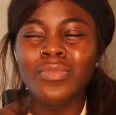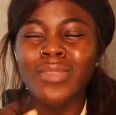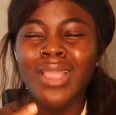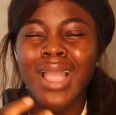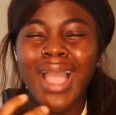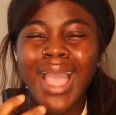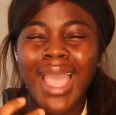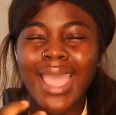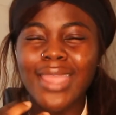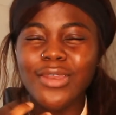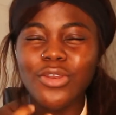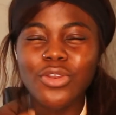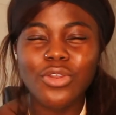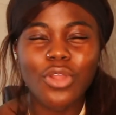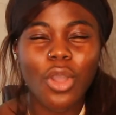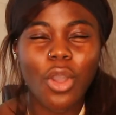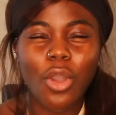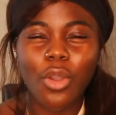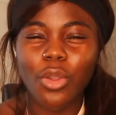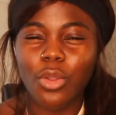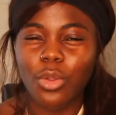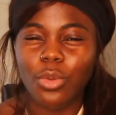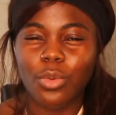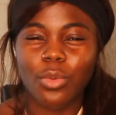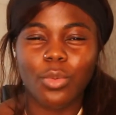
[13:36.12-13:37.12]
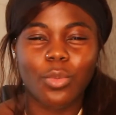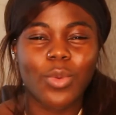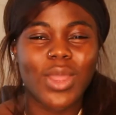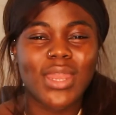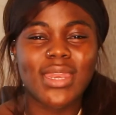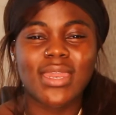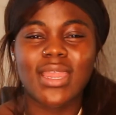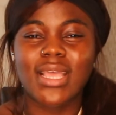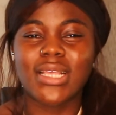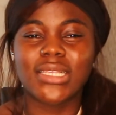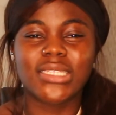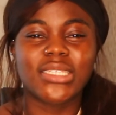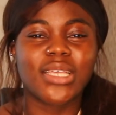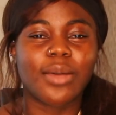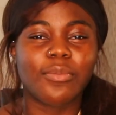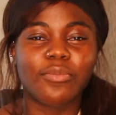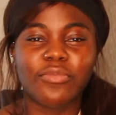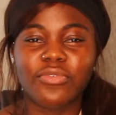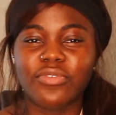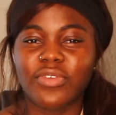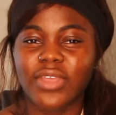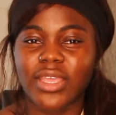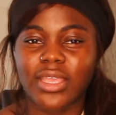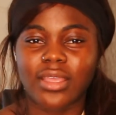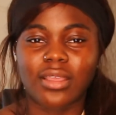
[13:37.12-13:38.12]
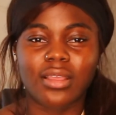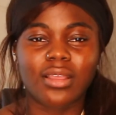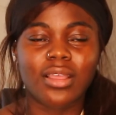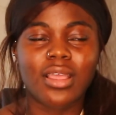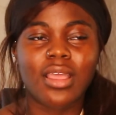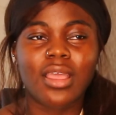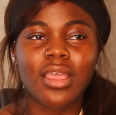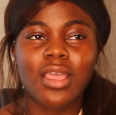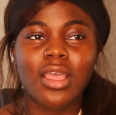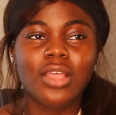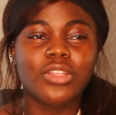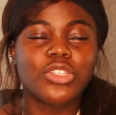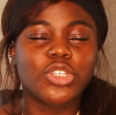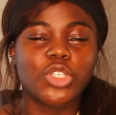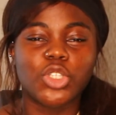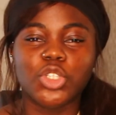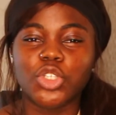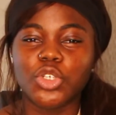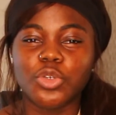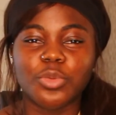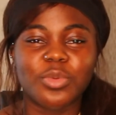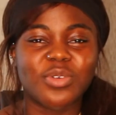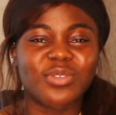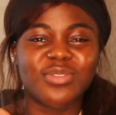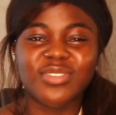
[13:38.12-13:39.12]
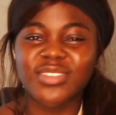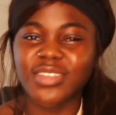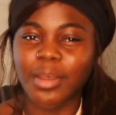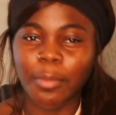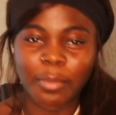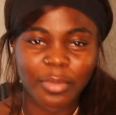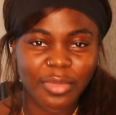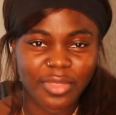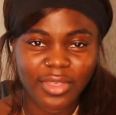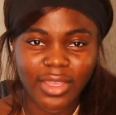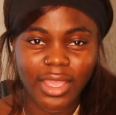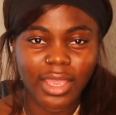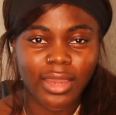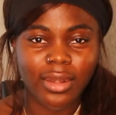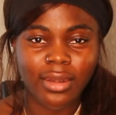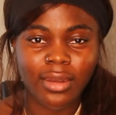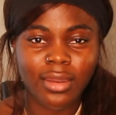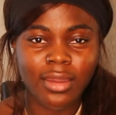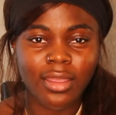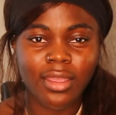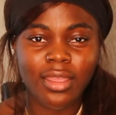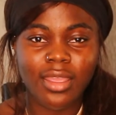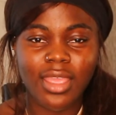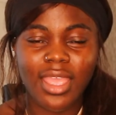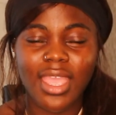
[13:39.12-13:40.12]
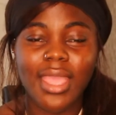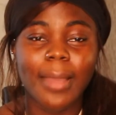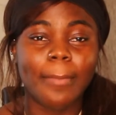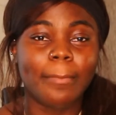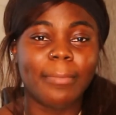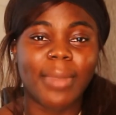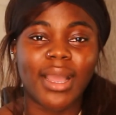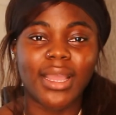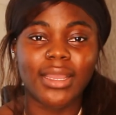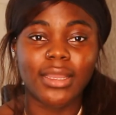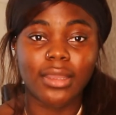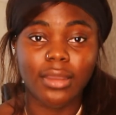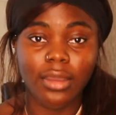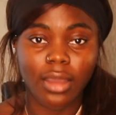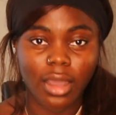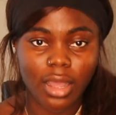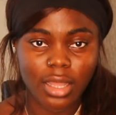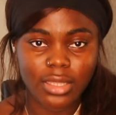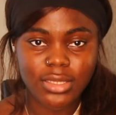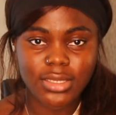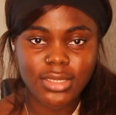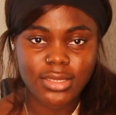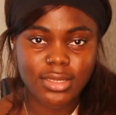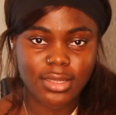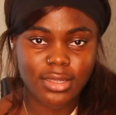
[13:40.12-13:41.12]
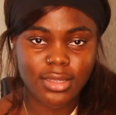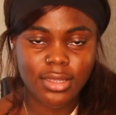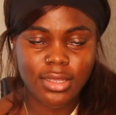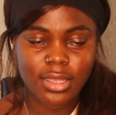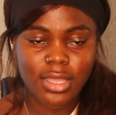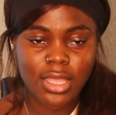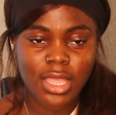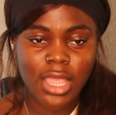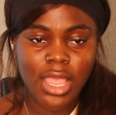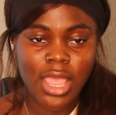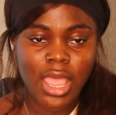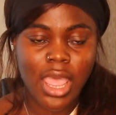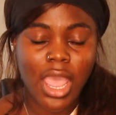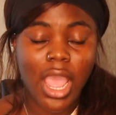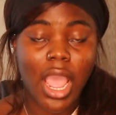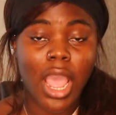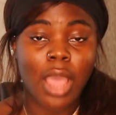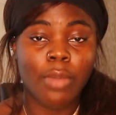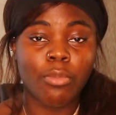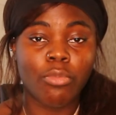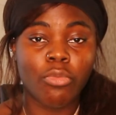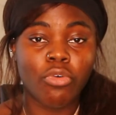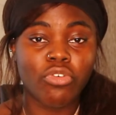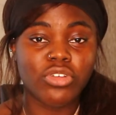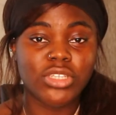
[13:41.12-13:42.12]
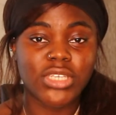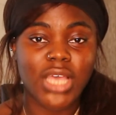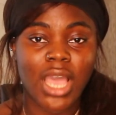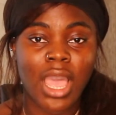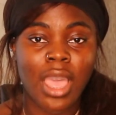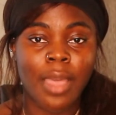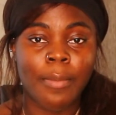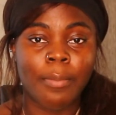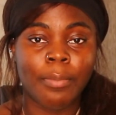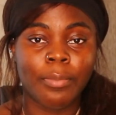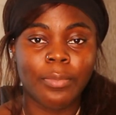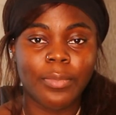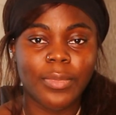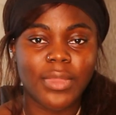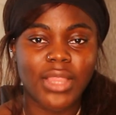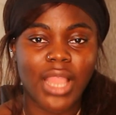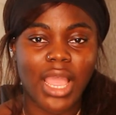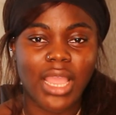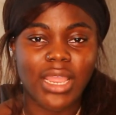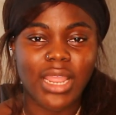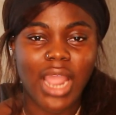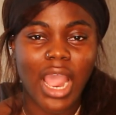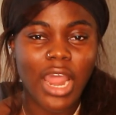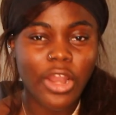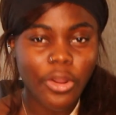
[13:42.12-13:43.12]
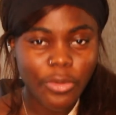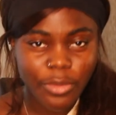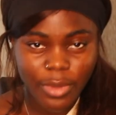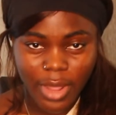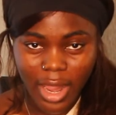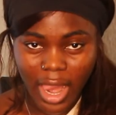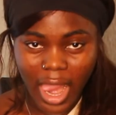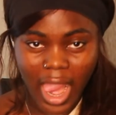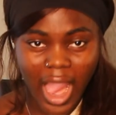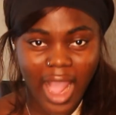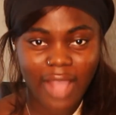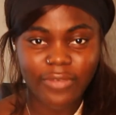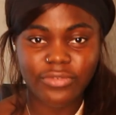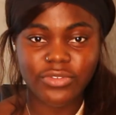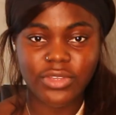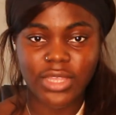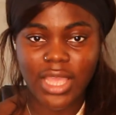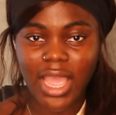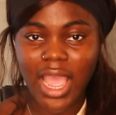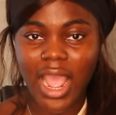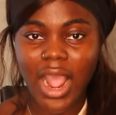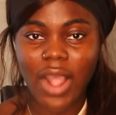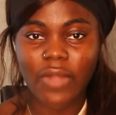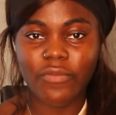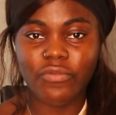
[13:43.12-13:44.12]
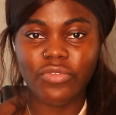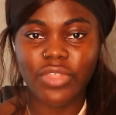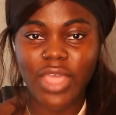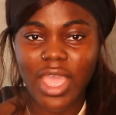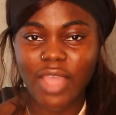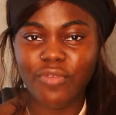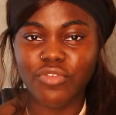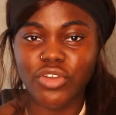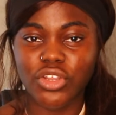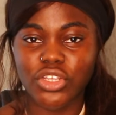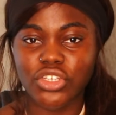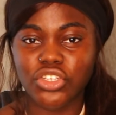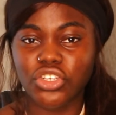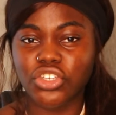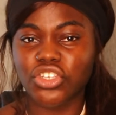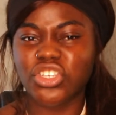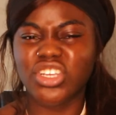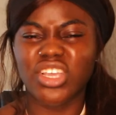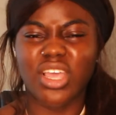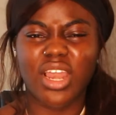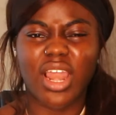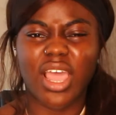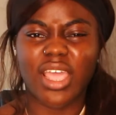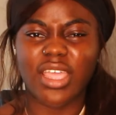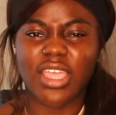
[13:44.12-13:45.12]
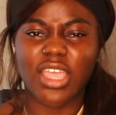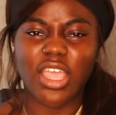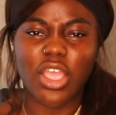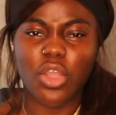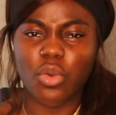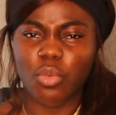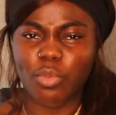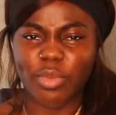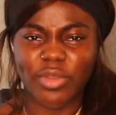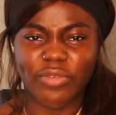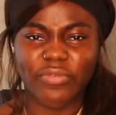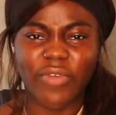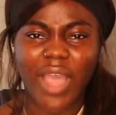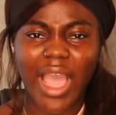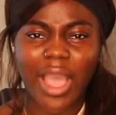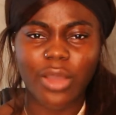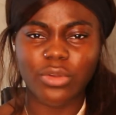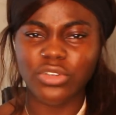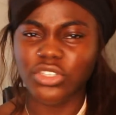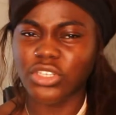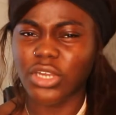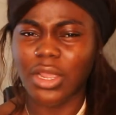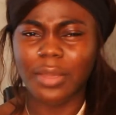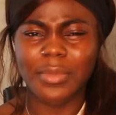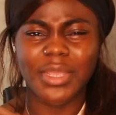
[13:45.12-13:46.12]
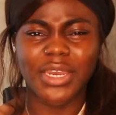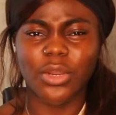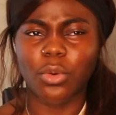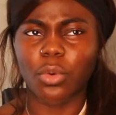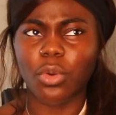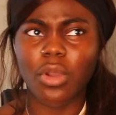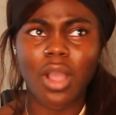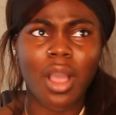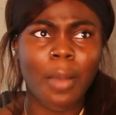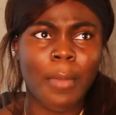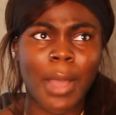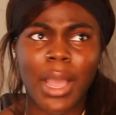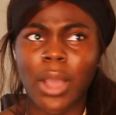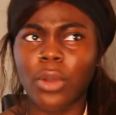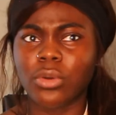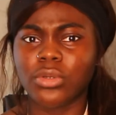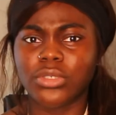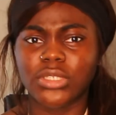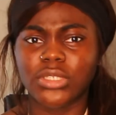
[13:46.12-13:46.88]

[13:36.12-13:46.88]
I know when there's something to do with something in my gut. And more time, like, I don't have to have the evidence. Usually, like, it'll be found, you know what I mean? It'll come out,